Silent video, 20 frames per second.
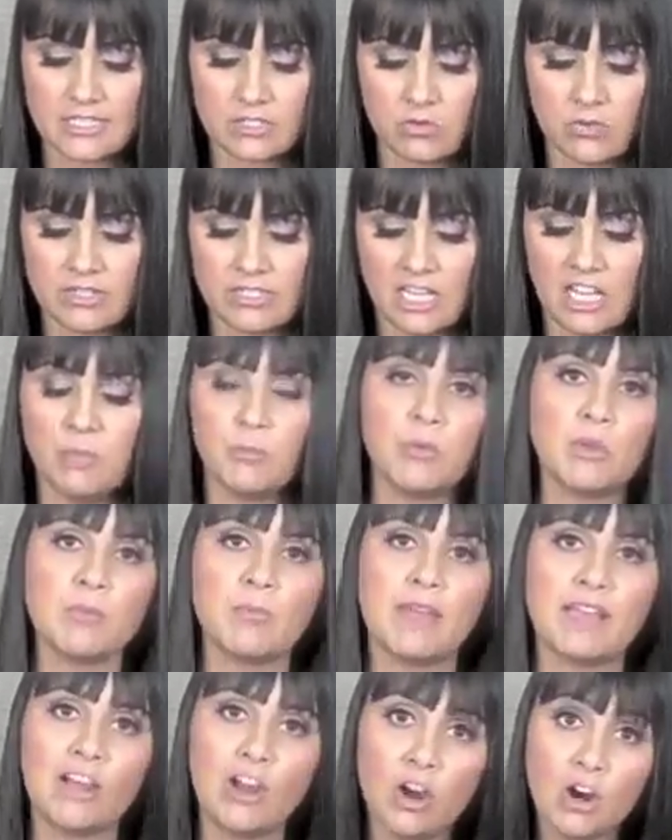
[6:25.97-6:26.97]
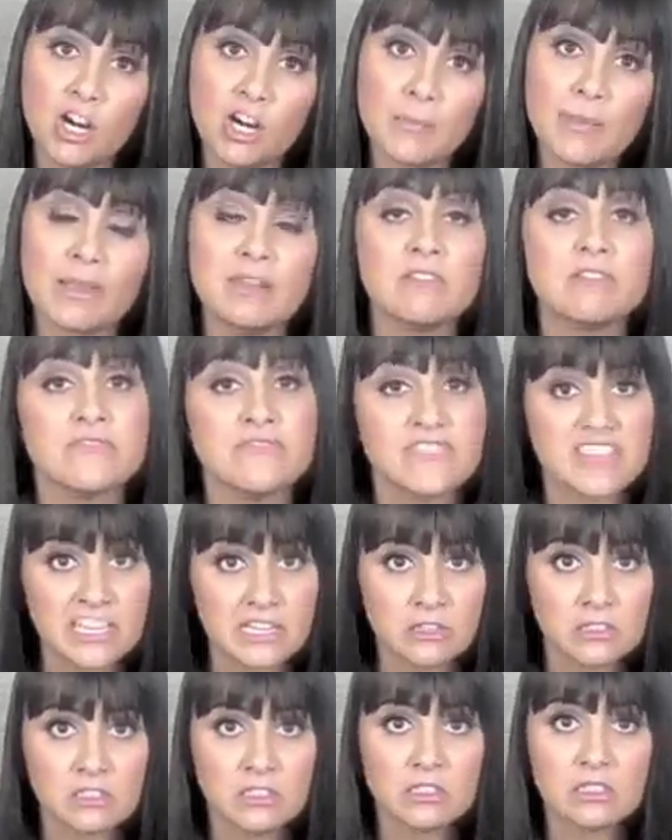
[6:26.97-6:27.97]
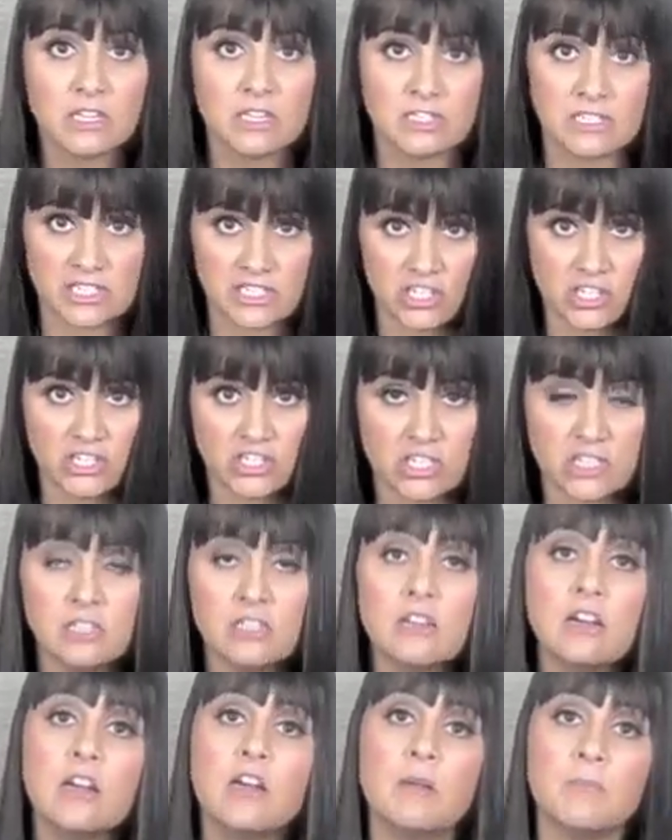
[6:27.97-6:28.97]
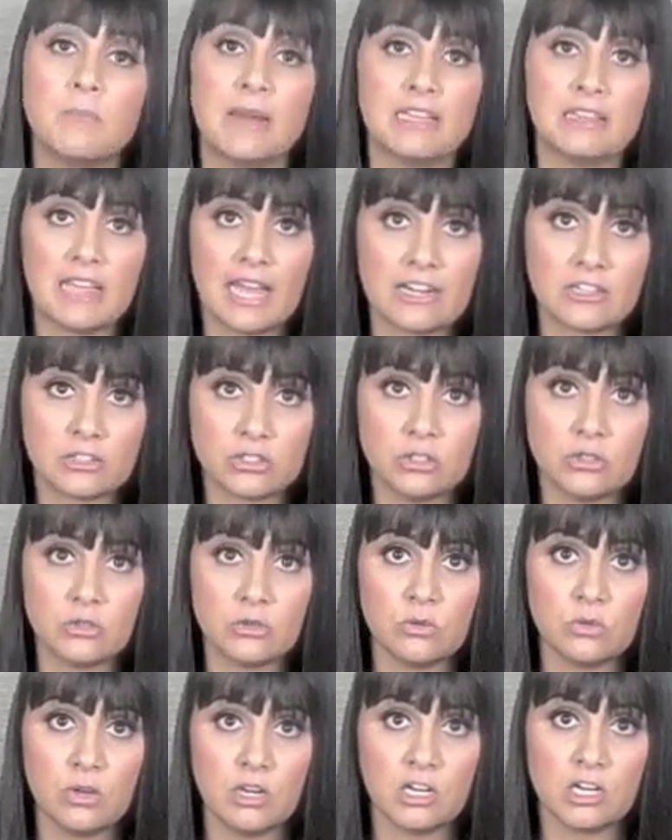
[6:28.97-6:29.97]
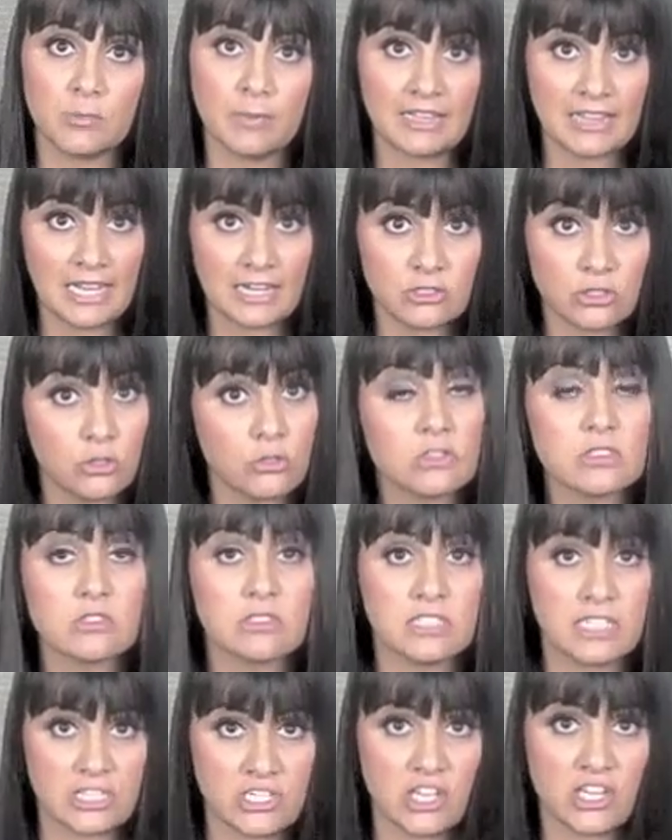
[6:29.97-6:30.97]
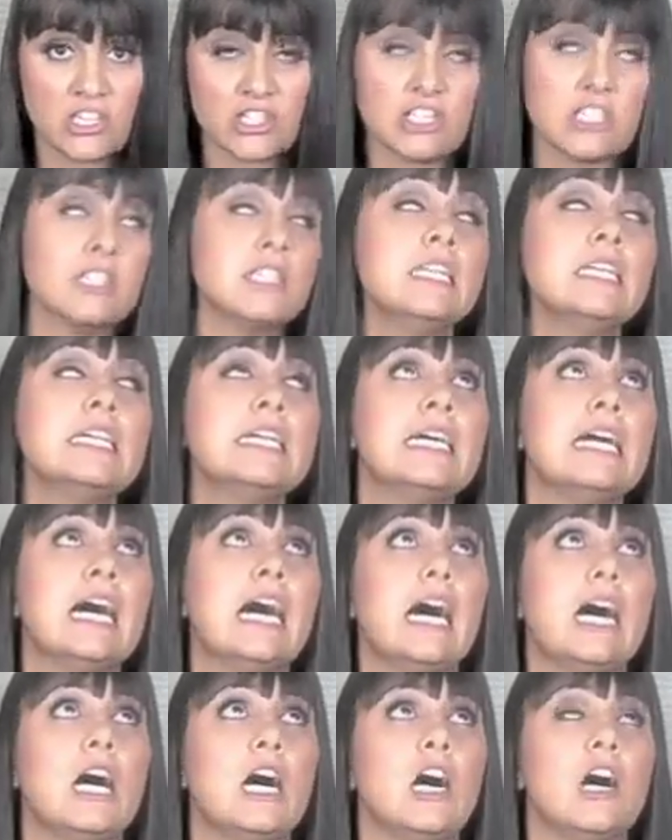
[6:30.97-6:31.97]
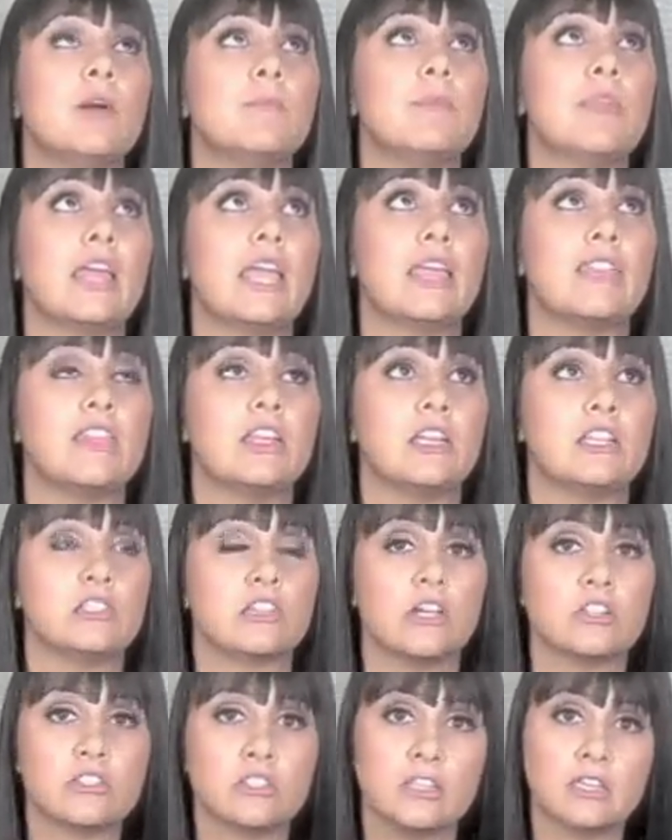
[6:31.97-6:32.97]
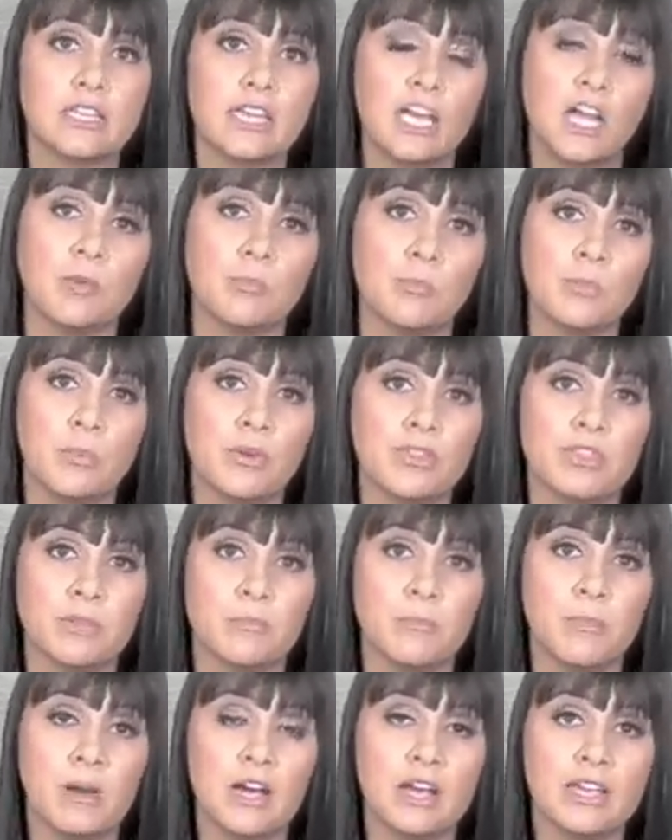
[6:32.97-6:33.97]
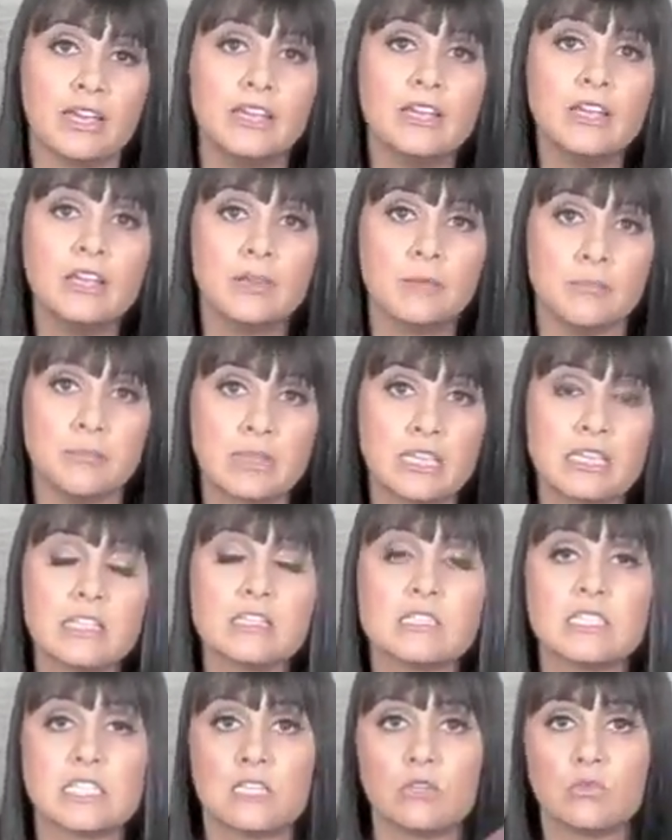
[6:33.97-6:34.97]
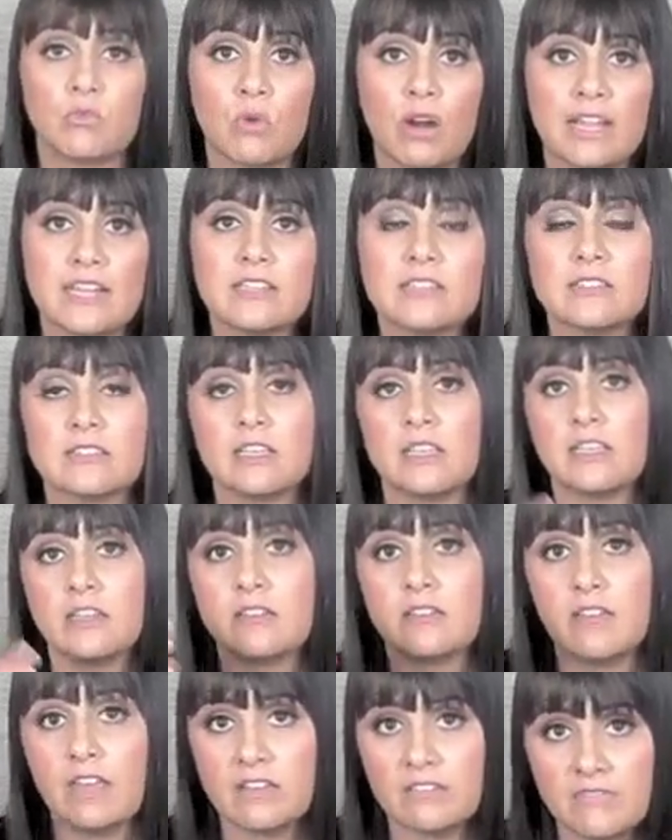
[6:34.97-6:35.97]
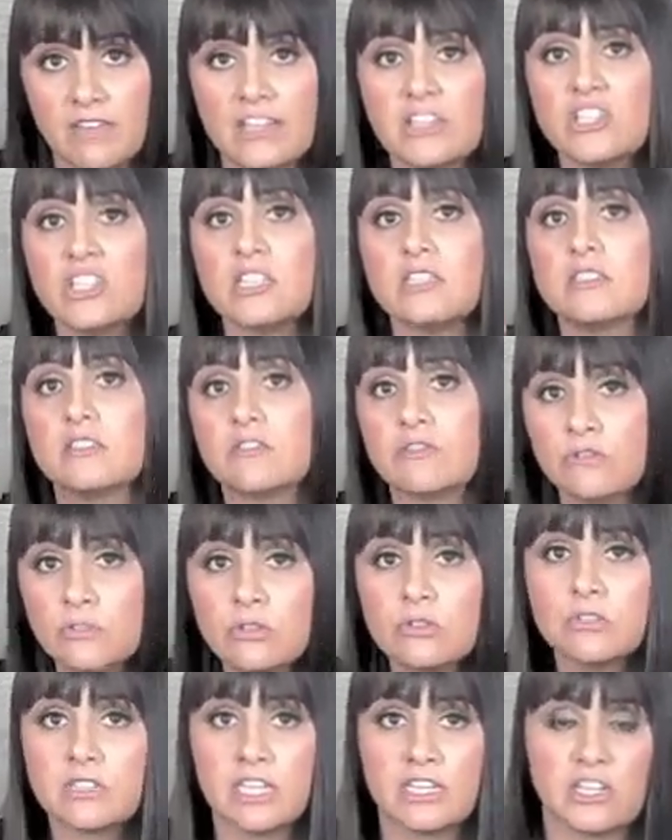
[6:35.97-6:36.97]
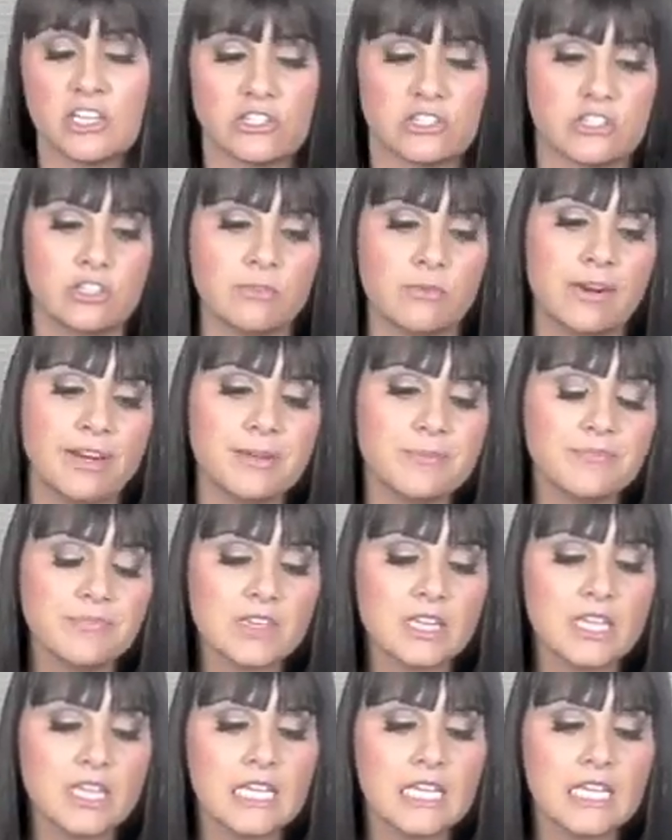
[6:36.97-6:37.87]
It's going to help with my carb and phenol digestion, my lacto or my lactose digestion, um, and then it's also going to help with my beans and rice and, and veggies and fruit digestion, right?